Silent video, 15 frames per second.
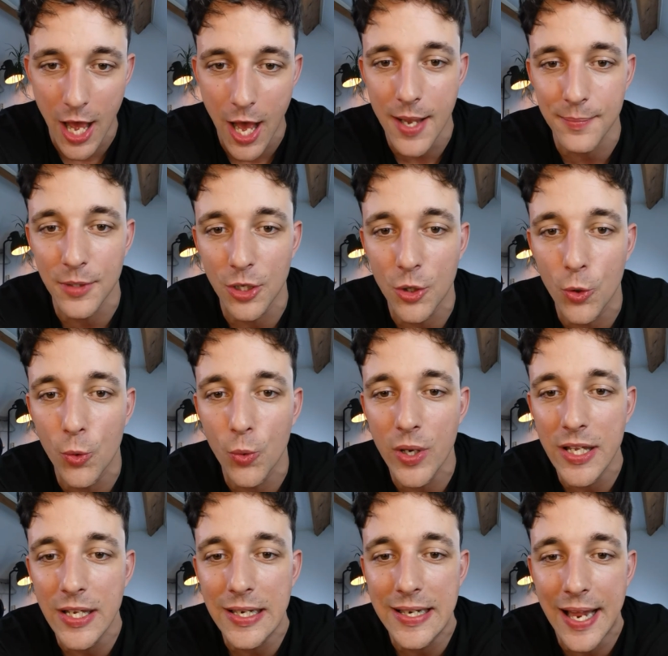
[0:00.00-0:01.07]
I'm the
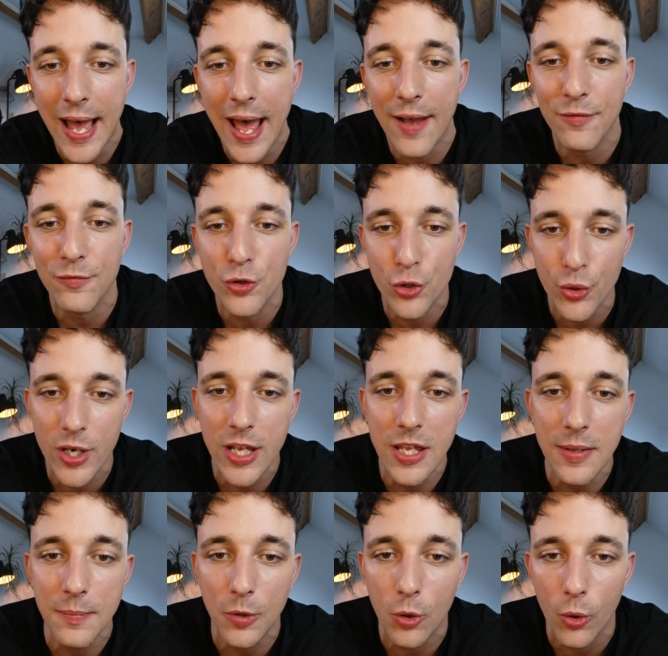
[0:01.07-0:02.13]
Queen, Dev,
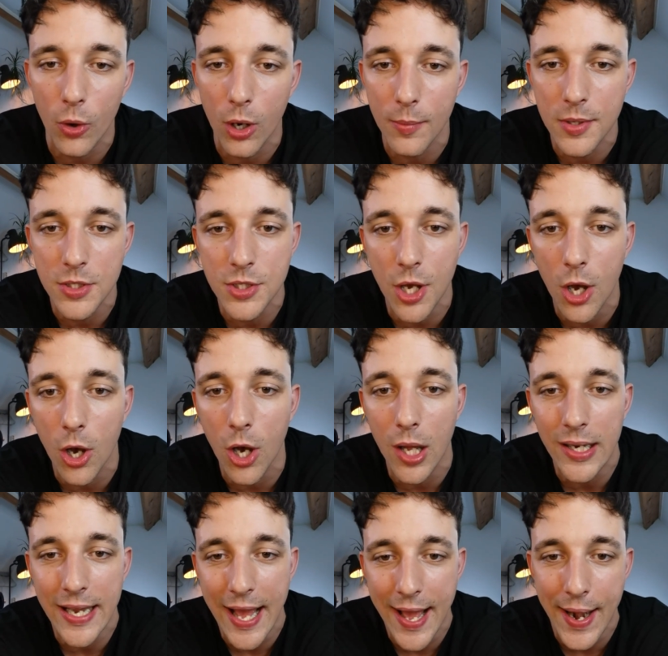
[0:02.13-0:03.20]
Dream,
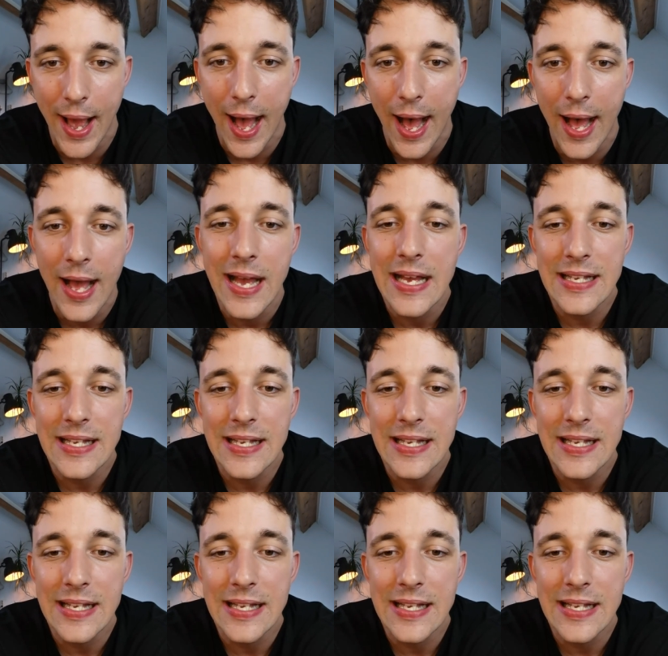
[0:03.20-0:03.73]
Chromosome, Netta,